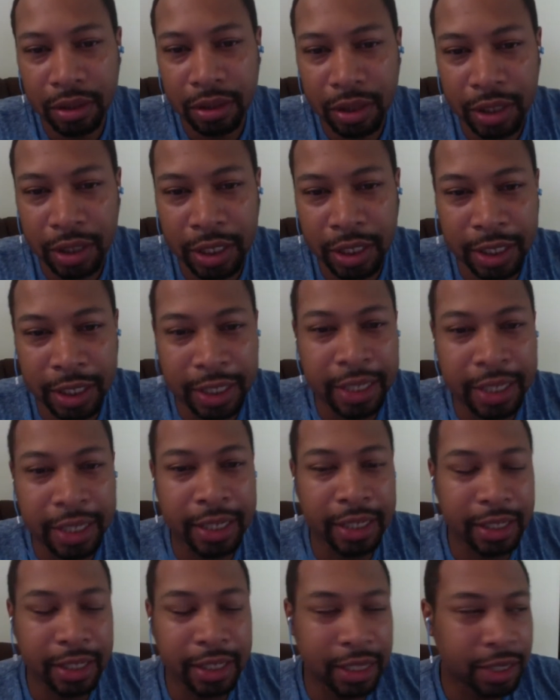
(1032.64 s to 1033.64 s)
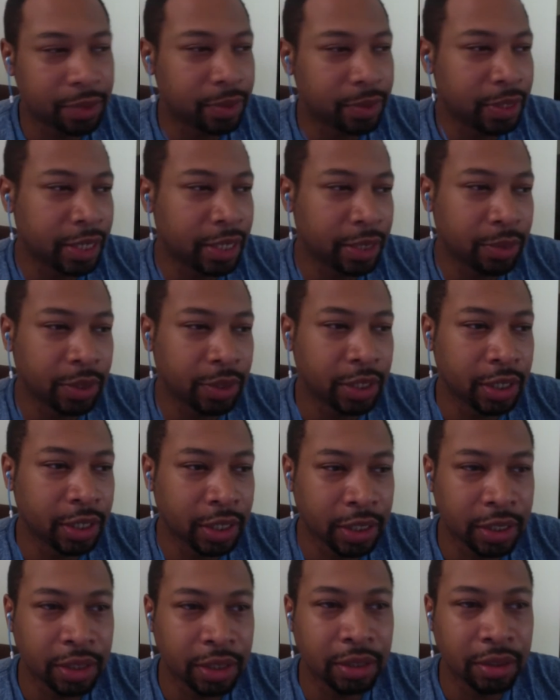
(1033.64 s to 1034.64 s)
so they, yeah, they, they were,
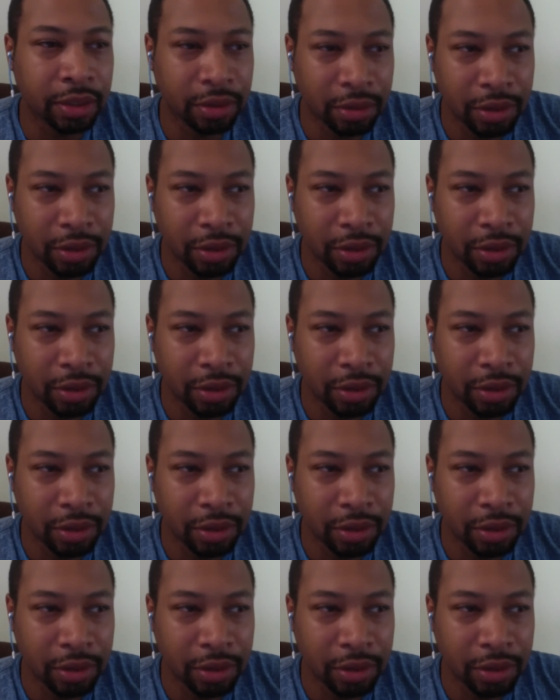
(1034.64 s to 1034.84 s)
uh,